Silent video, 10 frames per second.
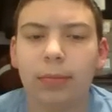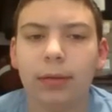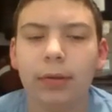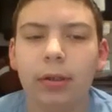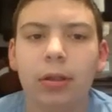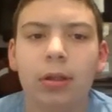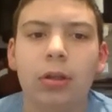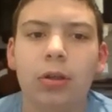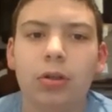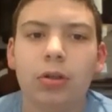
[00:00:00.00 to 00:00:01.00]
So it's
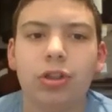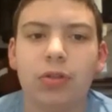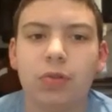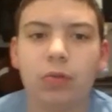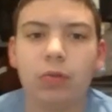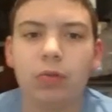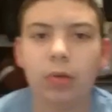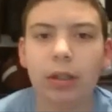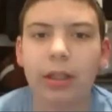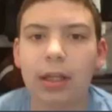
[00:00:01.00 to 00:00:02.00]
really, it's
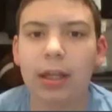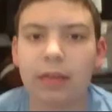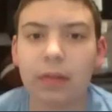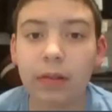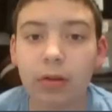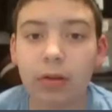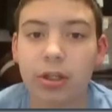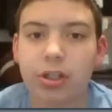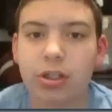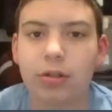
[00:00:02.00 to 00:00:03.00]
literally just to
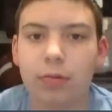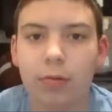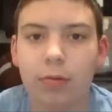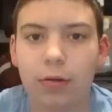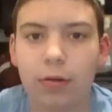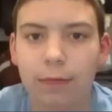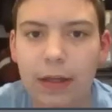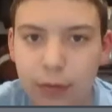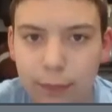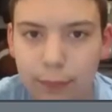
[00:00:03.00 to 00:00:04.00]
defend you for a little bit.
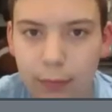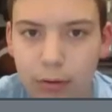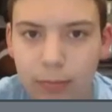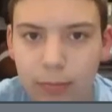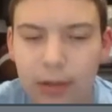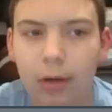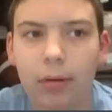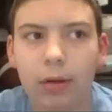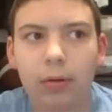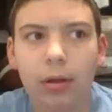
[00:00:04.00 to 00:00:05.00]
No, hold up.
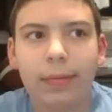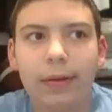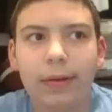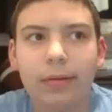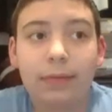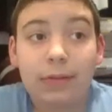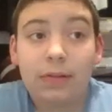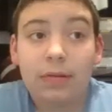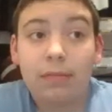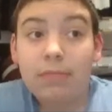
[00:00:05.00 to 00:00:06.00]
Since the Mystic
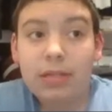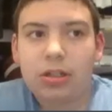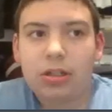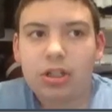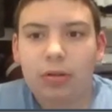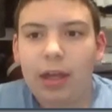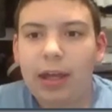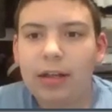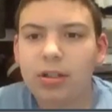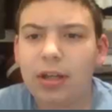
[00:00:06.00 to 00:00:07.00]
Shield, actually, how about we make
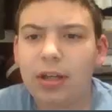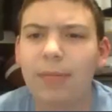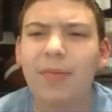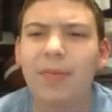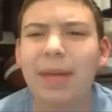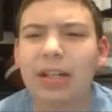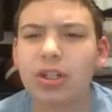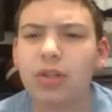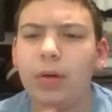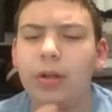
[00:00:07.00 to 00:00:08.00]
it 200
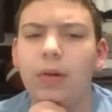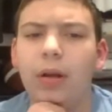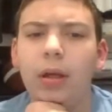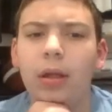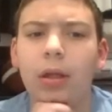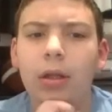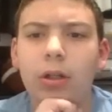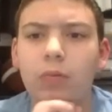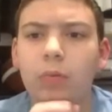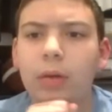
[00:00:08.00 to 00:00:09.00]
to really
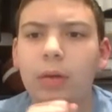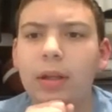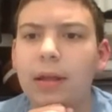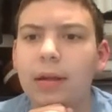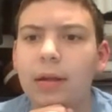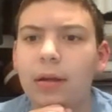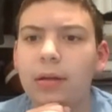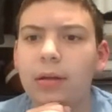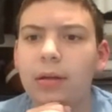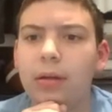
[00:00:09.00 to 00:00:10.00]

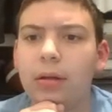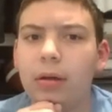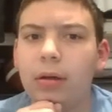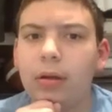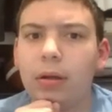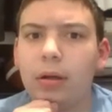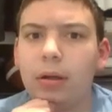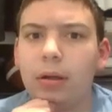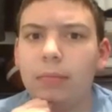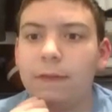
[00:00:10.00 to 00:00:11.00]
um, defend
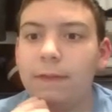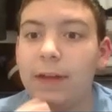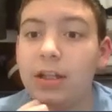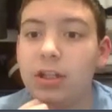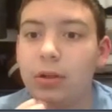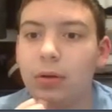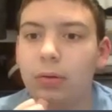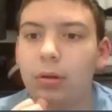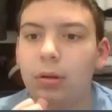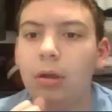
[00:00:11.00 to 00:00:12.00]
you,
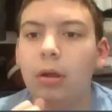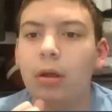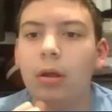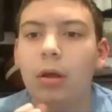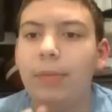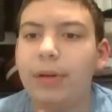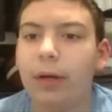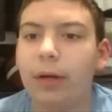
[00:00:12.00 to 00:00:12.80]
but not really to